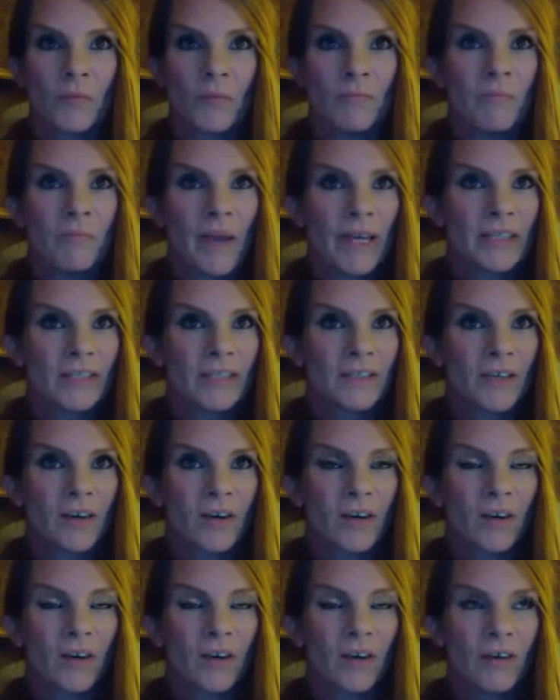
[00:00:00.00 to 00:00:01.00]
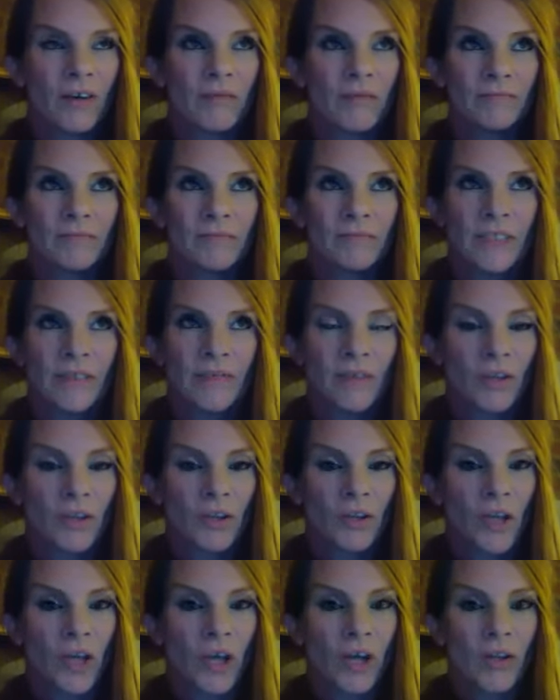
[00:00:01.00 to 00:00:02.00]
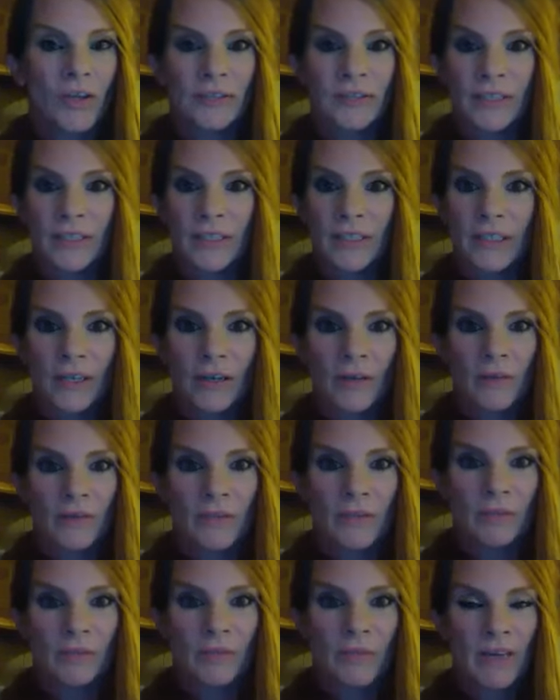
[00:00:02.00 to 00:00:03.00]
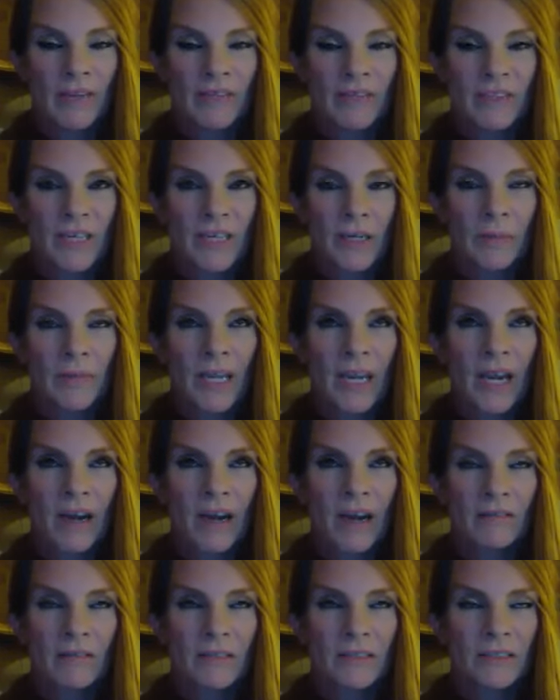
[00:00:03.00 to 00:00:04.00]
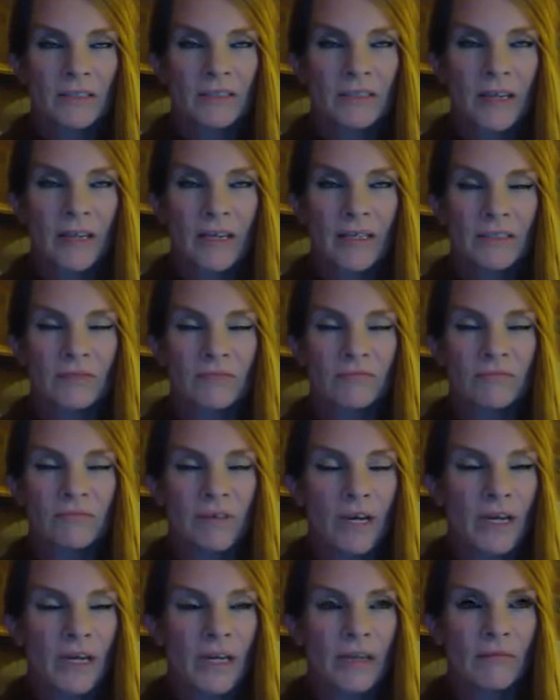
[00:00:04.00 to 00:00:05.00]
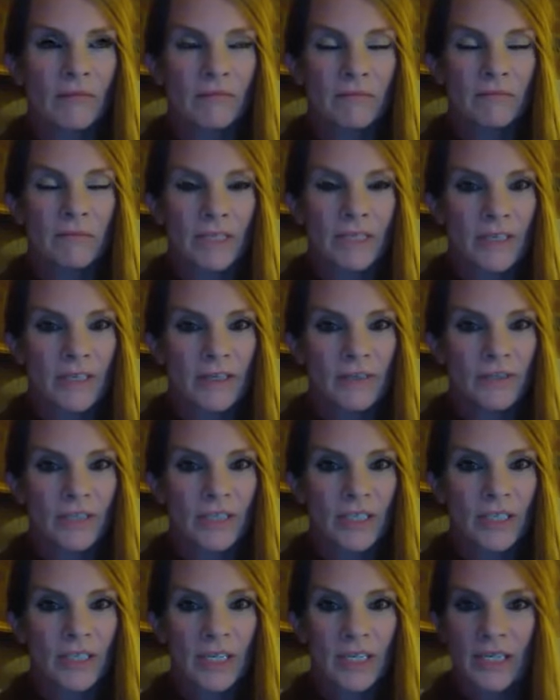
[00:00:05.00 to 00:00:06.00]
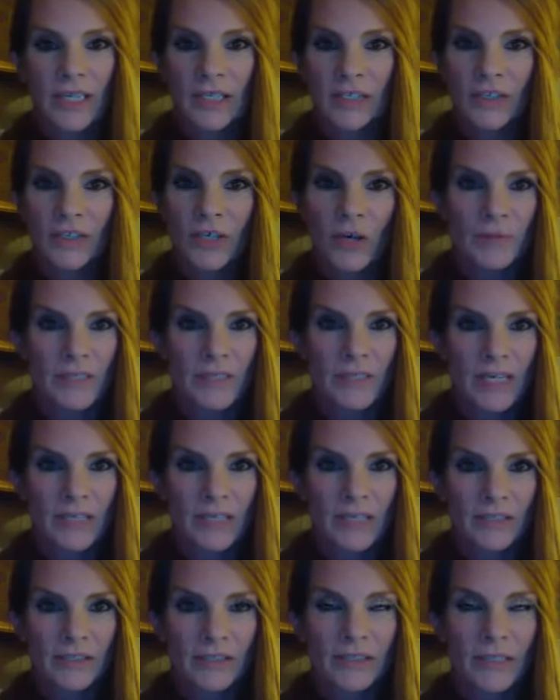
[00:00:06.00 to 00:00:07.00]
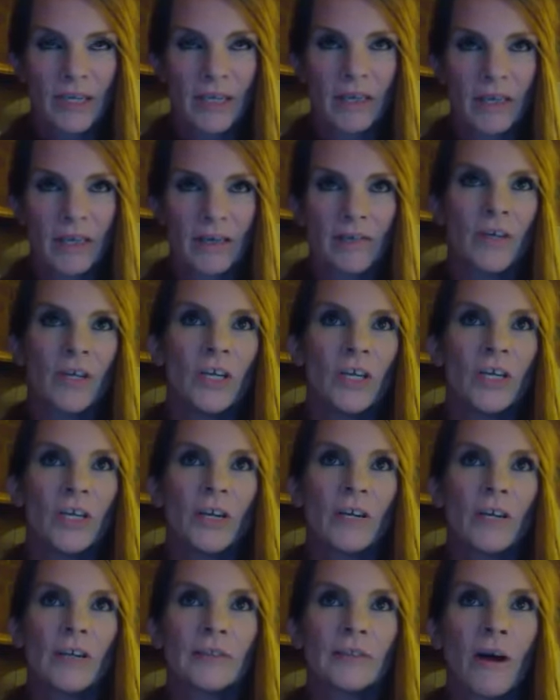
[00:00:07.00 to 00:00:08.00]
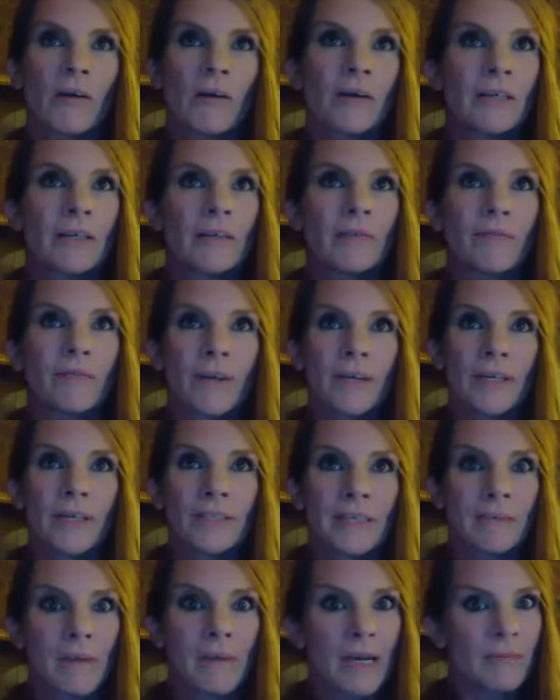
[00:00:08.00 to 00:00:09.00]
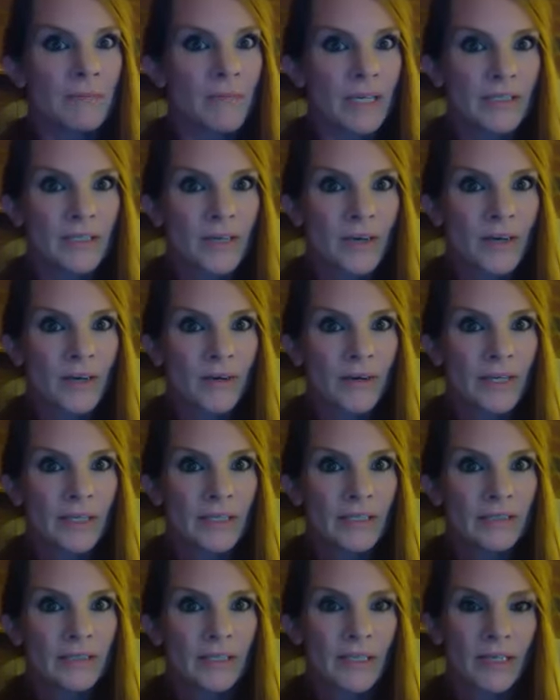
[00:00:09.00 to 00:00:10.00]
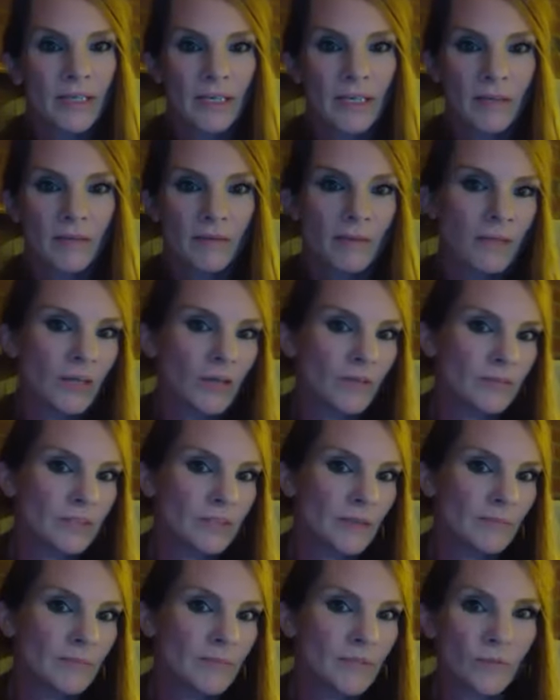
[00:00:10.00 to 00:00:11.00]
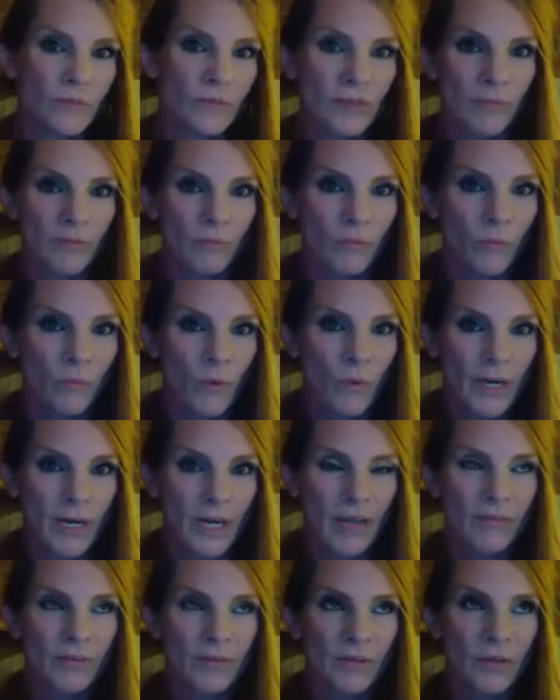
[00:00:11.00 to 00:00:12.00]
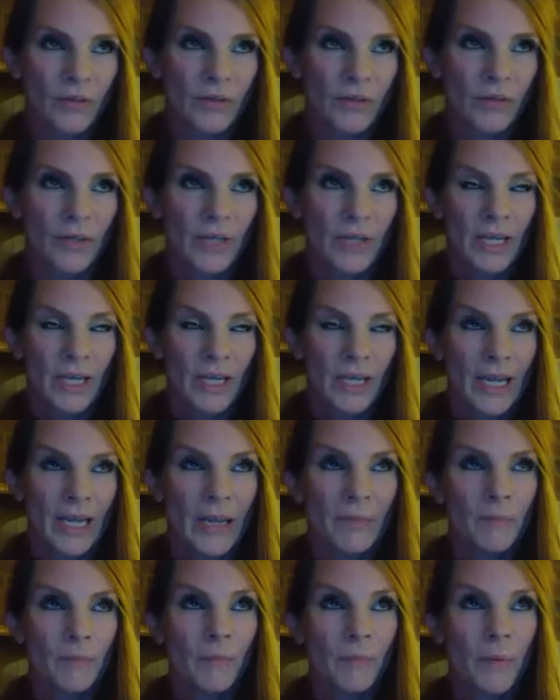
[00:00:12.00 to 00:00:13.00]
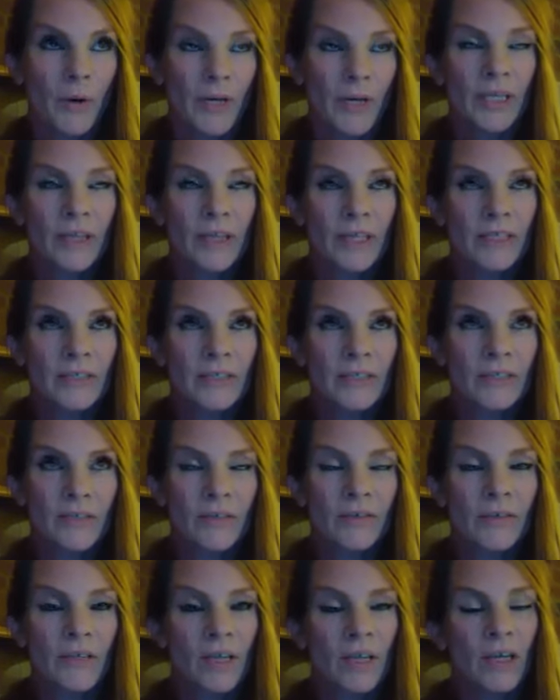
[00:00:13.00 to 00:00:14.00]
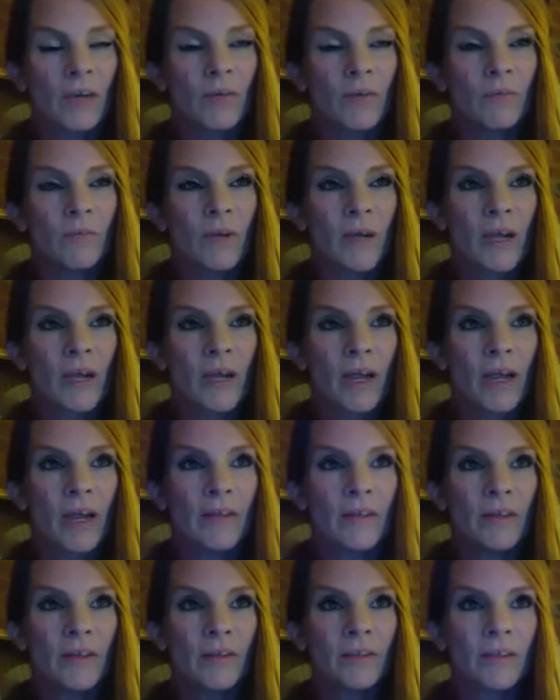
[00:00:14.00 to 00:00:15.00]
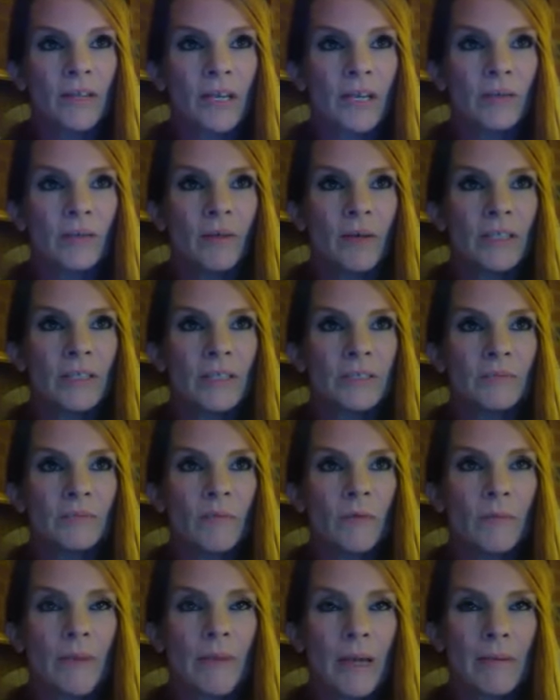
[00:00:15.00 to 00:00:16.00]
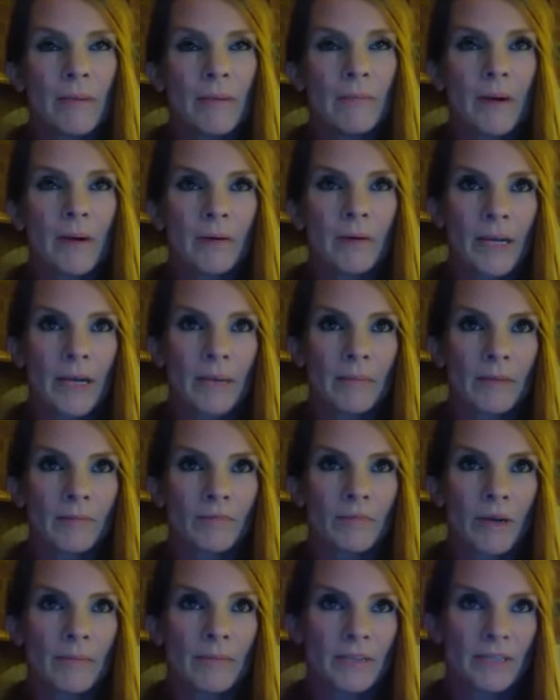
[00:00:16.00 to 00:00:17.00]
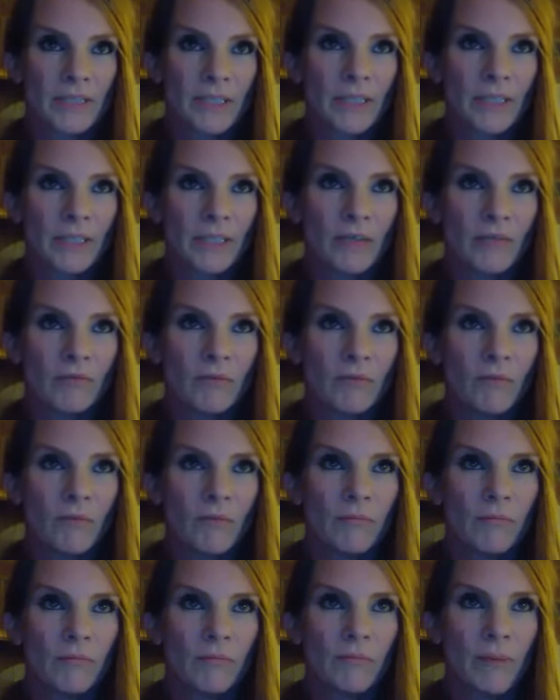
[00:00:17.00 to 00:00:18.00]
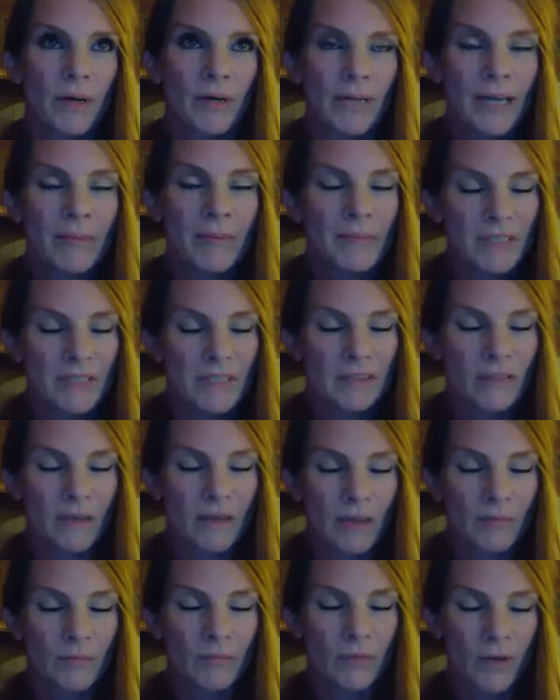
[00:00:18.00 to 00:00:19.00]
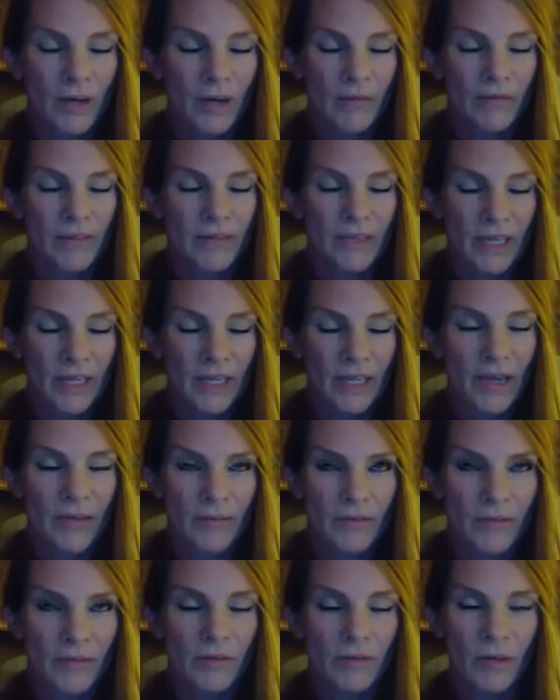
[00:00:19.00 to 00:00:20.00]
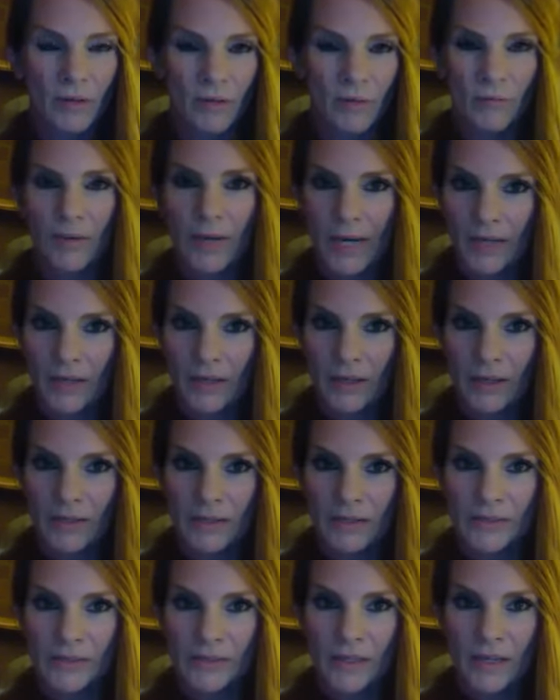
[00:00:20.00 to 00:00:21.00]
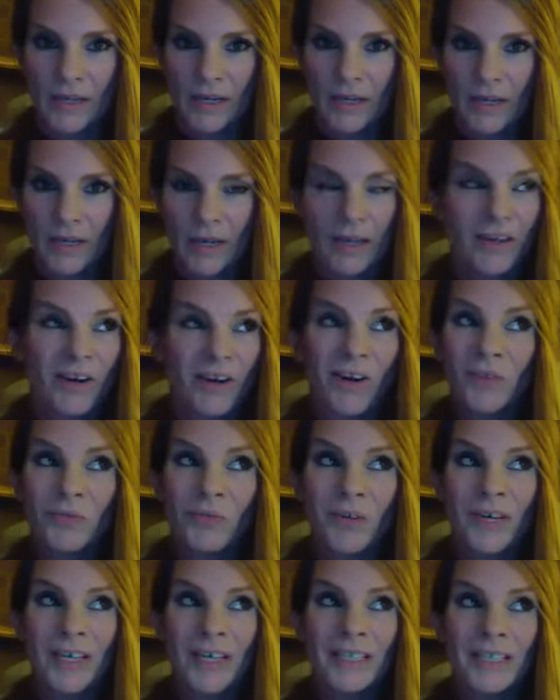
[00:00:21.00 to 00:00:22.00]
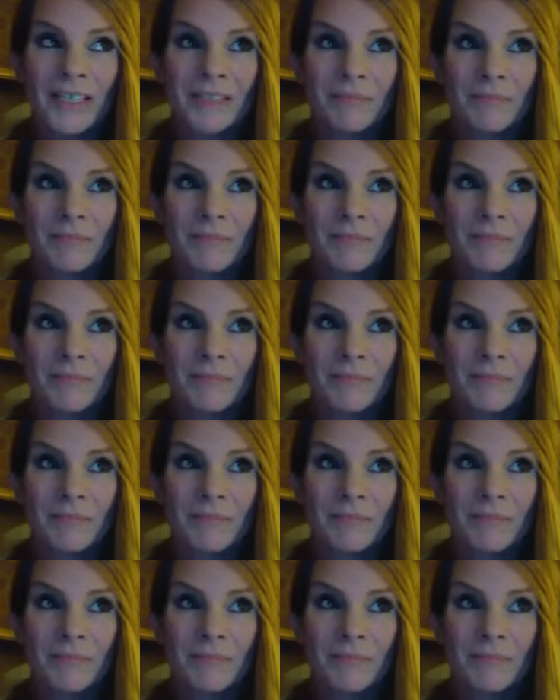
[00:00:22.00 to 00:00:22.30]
based off different laws and codes that we have stayed up countless nights reading, researching, getting interpretations of, talking to friends that might be attorneys, getting, some sort of whatever, and putting this to them. And their thing was, well, maybe Bernheim can represent you. Well, Bernheim is a nonprofit. They have their own bylaws and all rights.